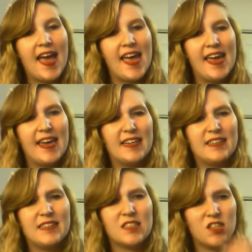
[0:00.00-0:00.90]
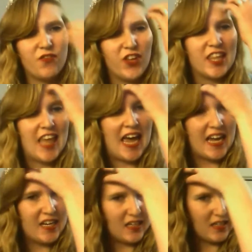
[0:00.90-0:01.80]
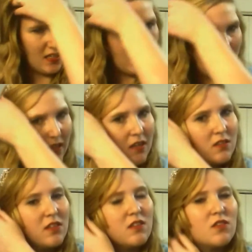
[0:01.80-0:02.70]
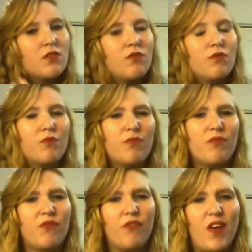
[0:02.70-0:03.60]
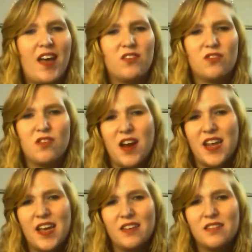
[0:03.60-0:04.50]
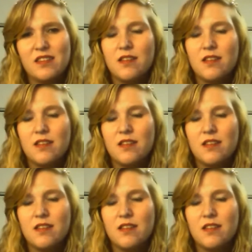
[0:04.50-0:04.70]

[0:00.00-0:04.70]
and stuff like that because it's faster, I guess.